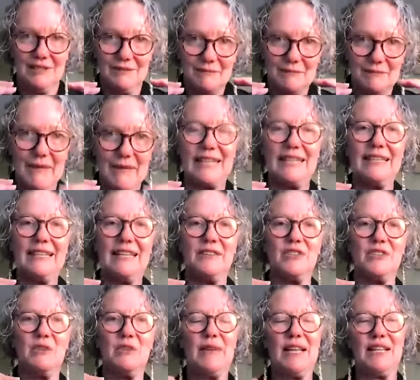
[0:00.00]

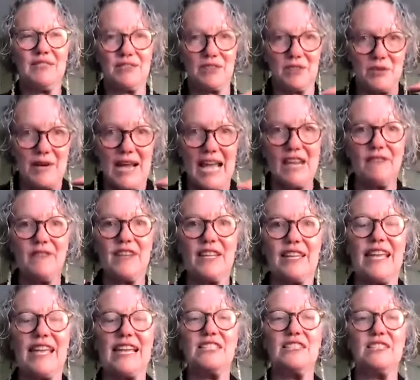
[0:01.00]
mechanism it's a
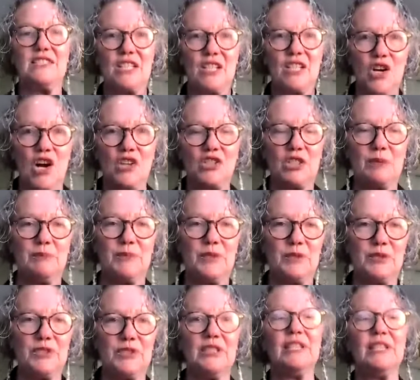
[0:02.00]
gratification and
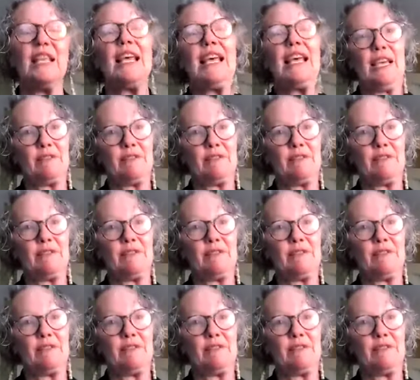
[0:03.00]
contribution